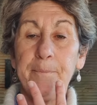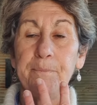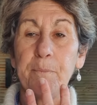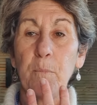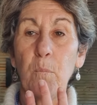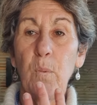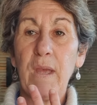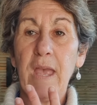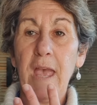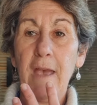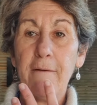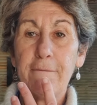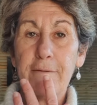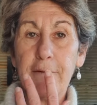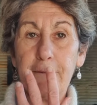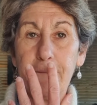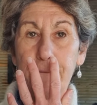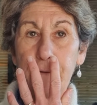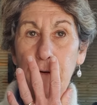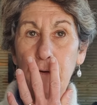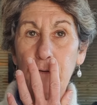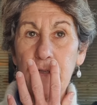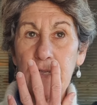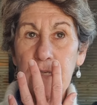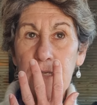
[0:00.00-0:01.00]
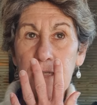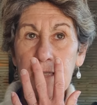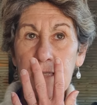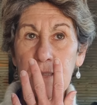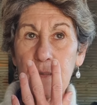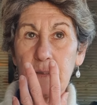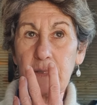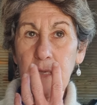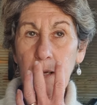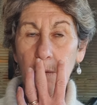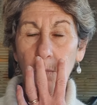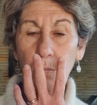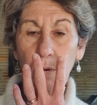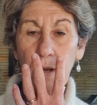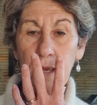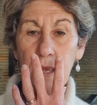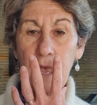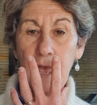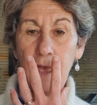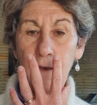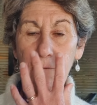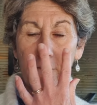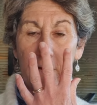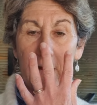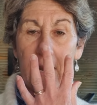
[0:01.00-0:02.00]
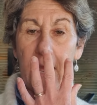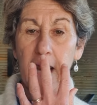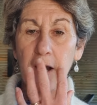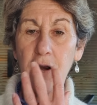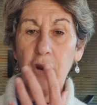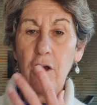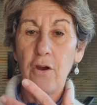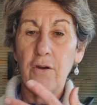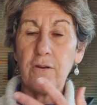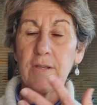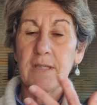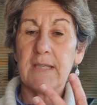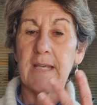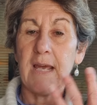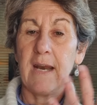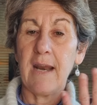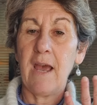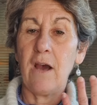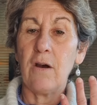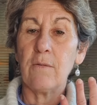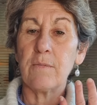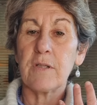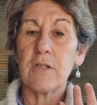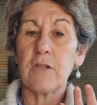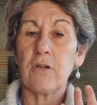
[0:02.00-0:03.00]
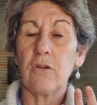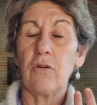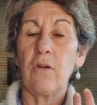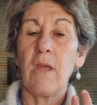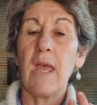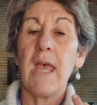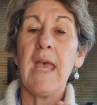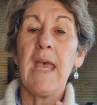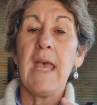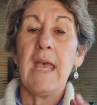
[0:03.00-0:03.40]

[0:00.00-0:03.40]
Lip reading: We have the filters that we have in our nose that help to